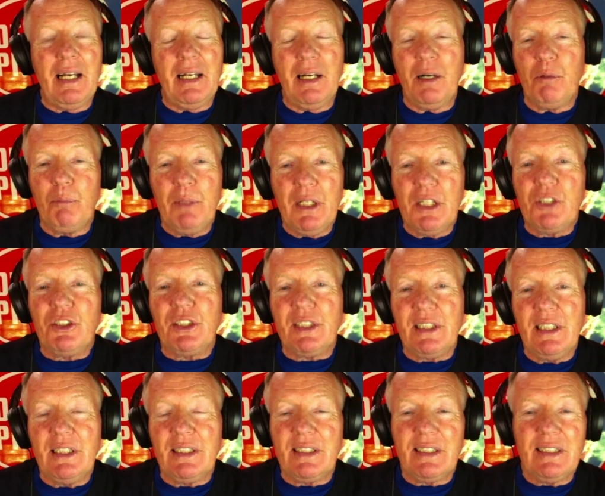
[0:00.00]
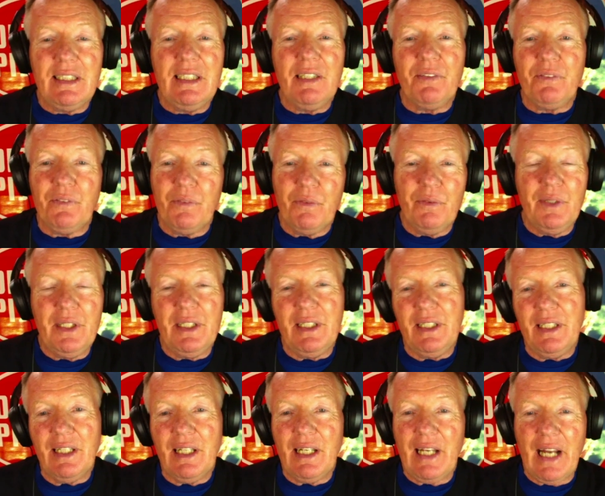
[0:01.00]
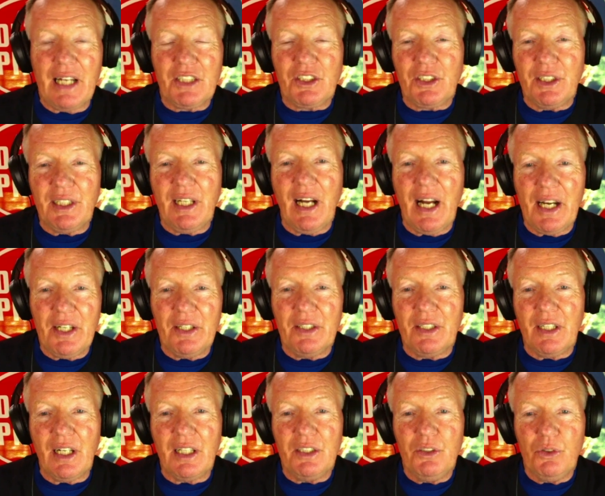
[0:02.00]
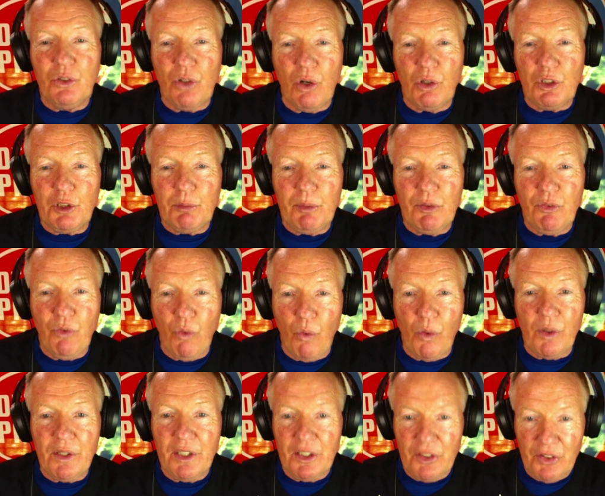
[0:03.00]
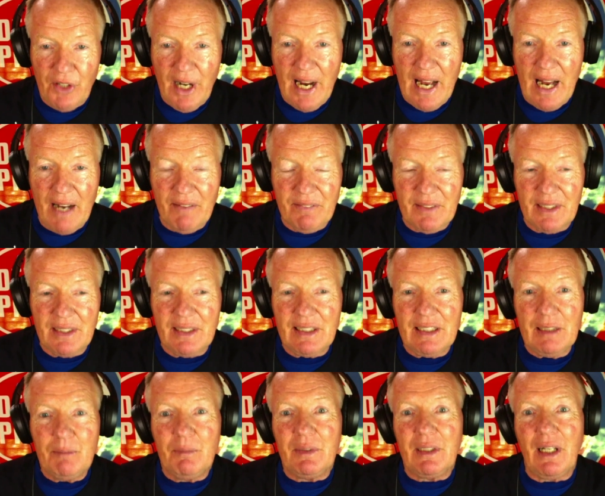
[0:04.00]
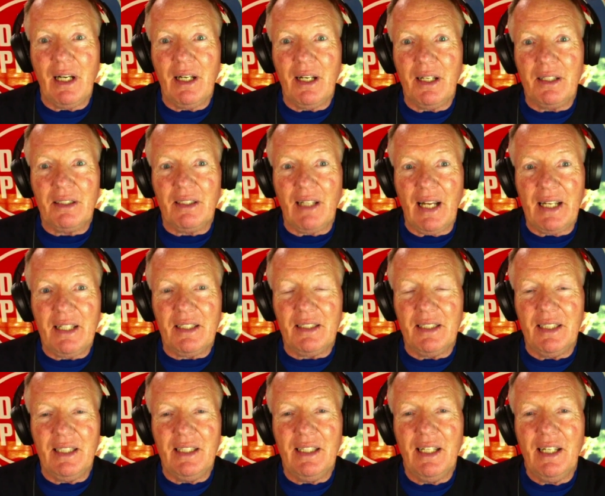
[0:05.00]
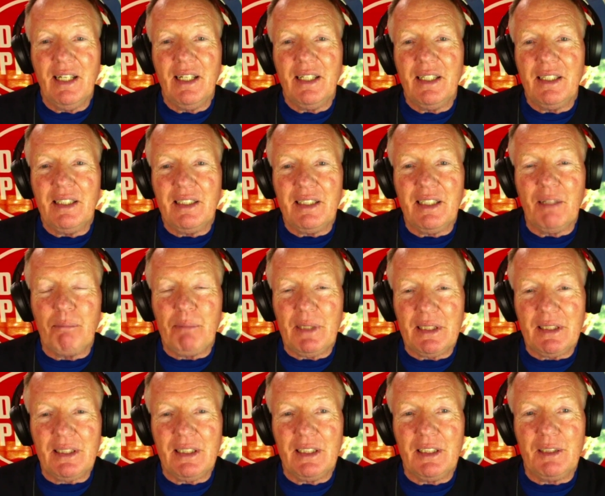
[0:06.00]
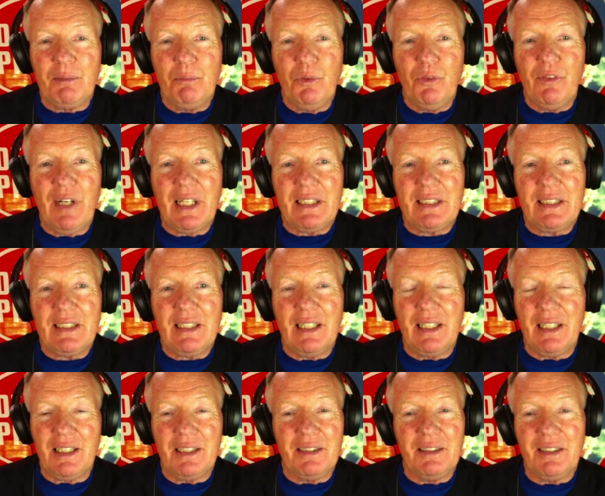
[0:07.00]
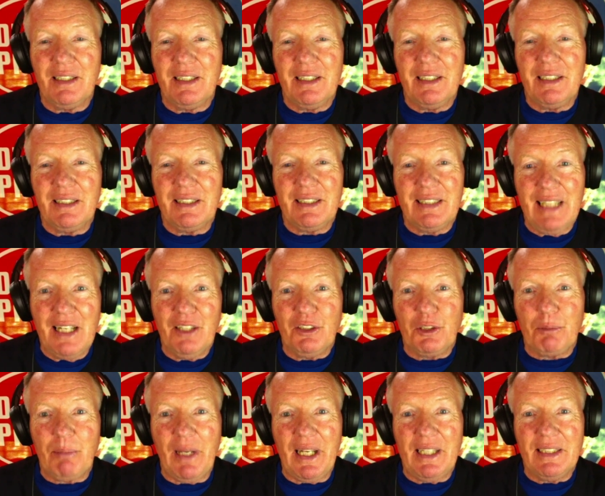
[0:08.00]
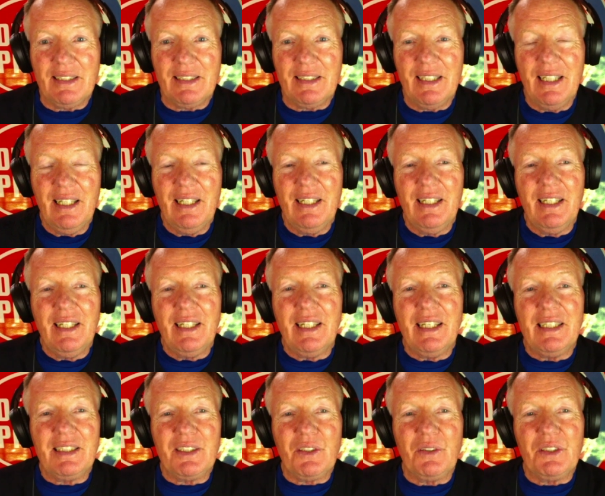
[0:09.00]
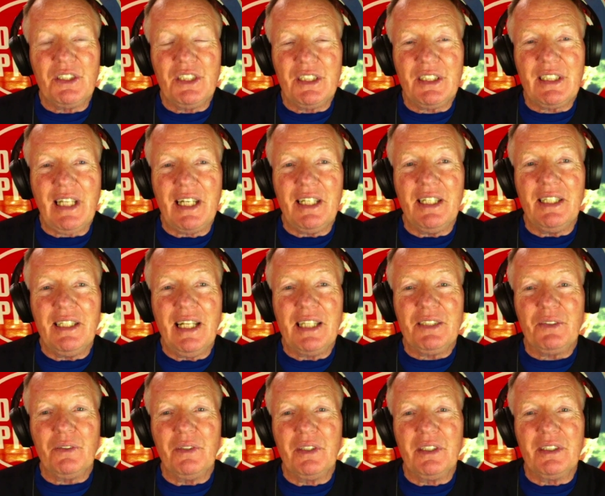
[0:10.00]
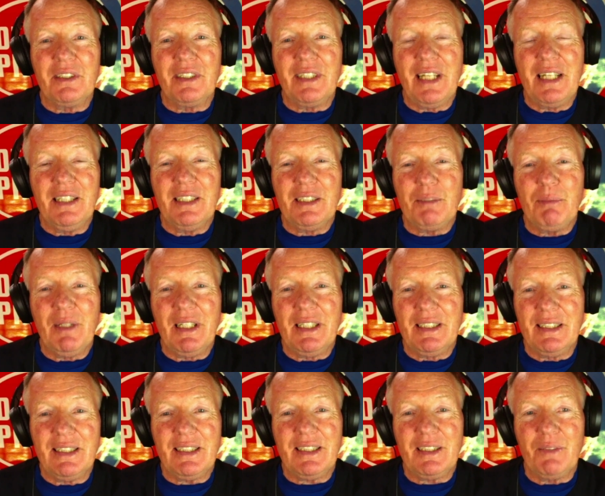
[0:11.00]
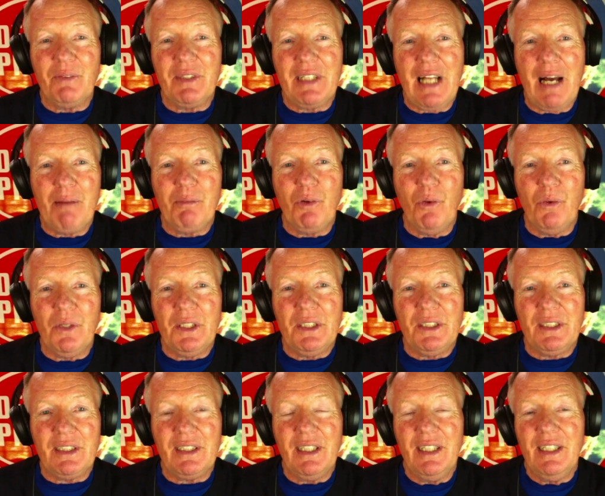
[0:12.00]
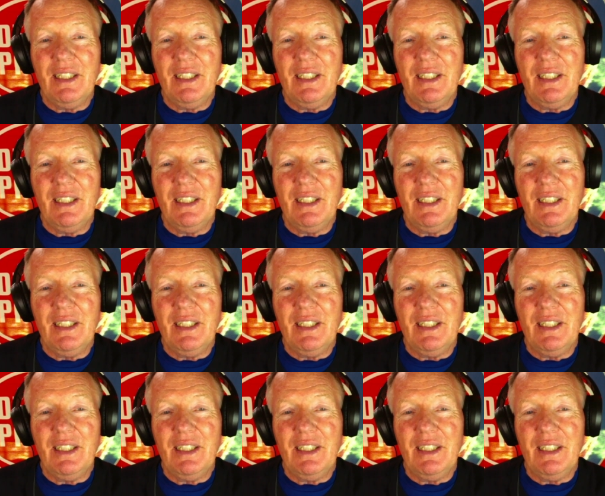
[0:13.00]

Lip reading: It'll be interesting to see if we actually hire a new coach before the draft. It seems unlikely. The Pistons move at snail's pace. And so it's just like, that's a thing that's been consistent with Tom Gores.